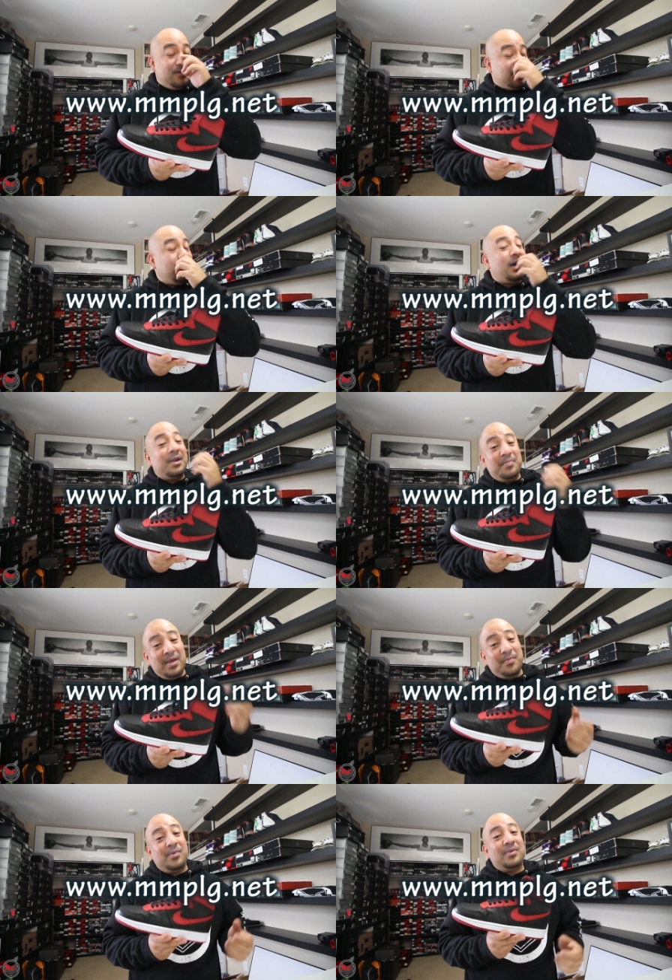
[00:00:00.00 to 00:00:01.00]
There's a lot, a lot of
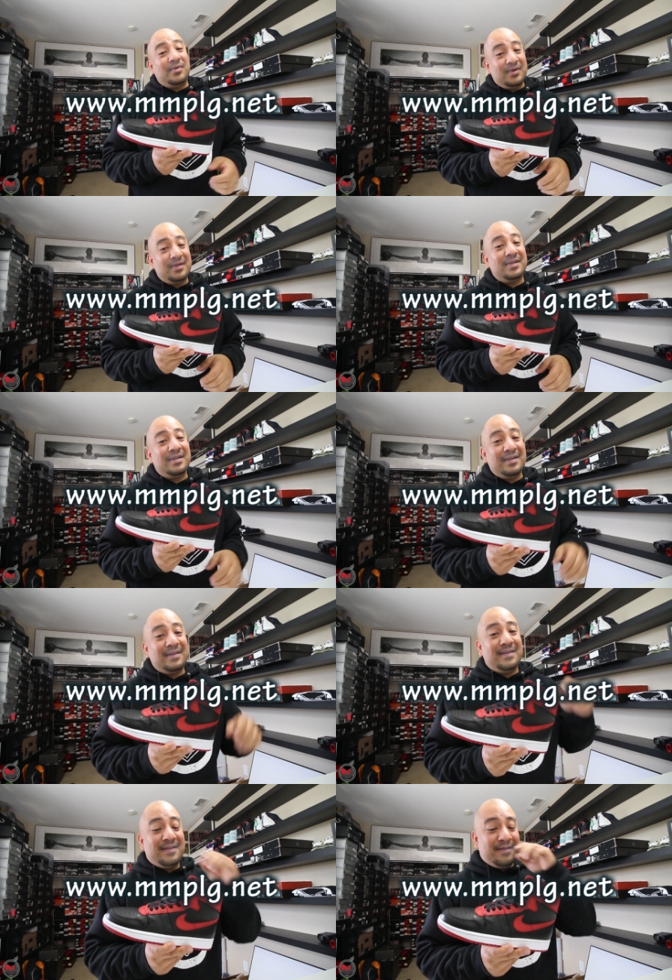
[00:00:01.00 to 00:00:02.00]
people, people hit me up, man.
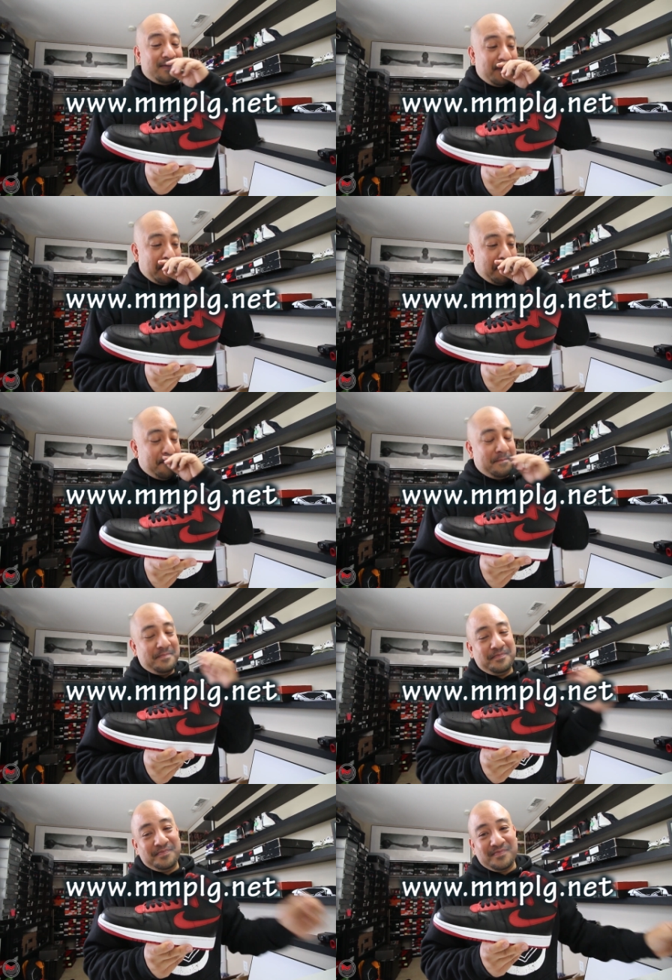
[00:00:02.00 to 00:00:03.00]
People taking out
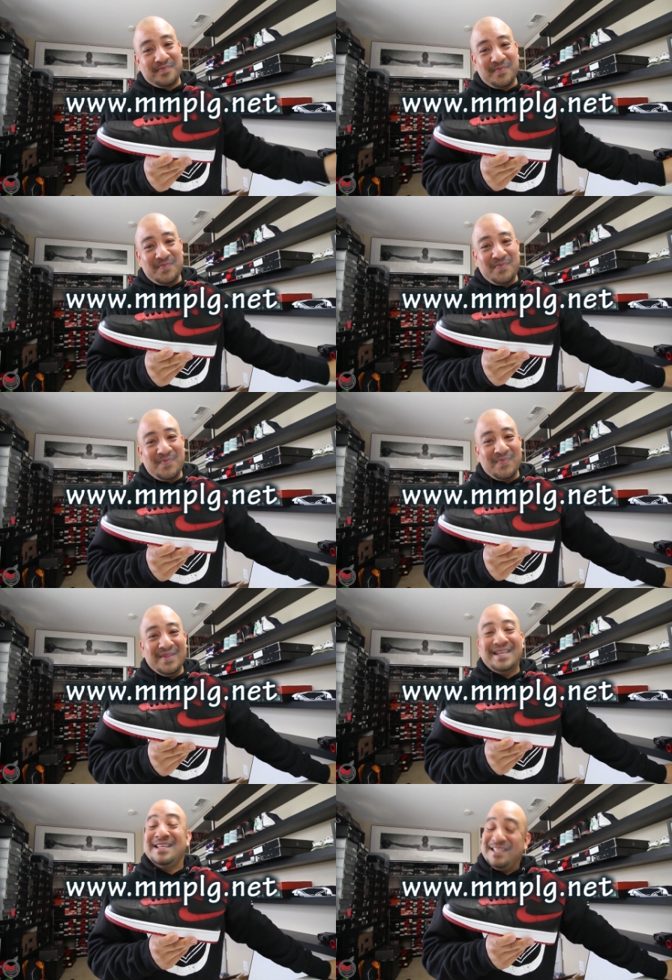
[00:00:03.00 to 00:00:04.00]
bank loans, all kind of
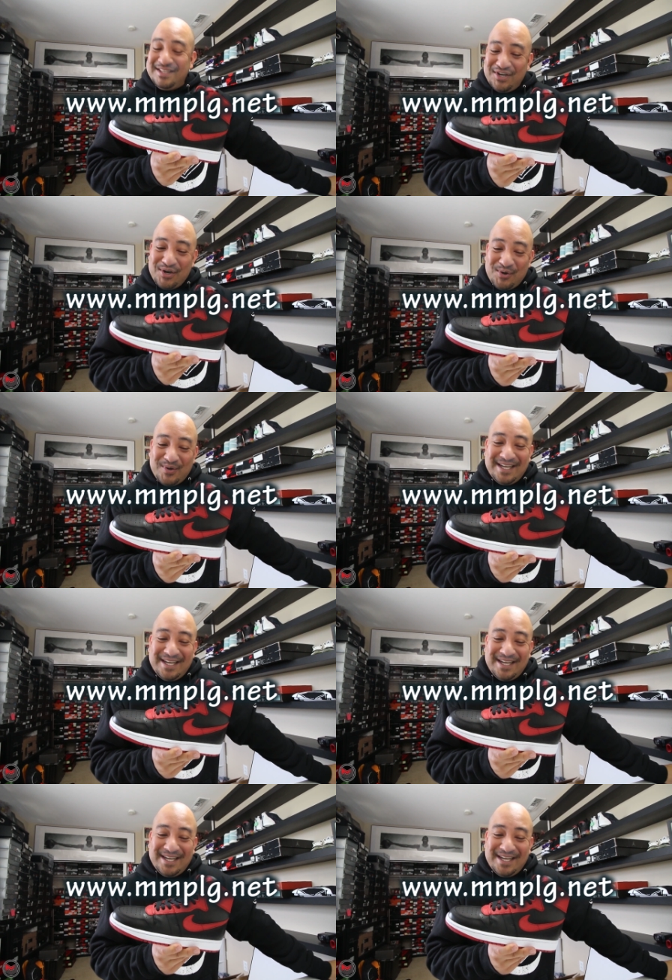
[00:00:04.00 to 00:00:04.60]
stuff. Yo,